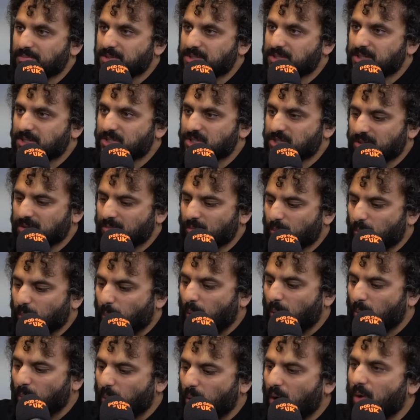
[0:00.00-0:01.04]
position.
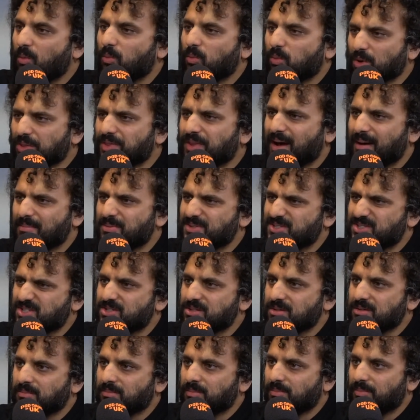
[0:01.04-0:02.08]
What would that
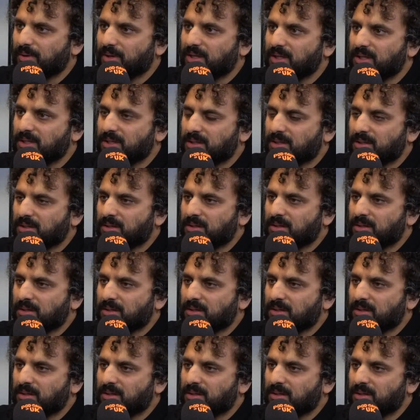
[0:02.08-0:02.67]
position be?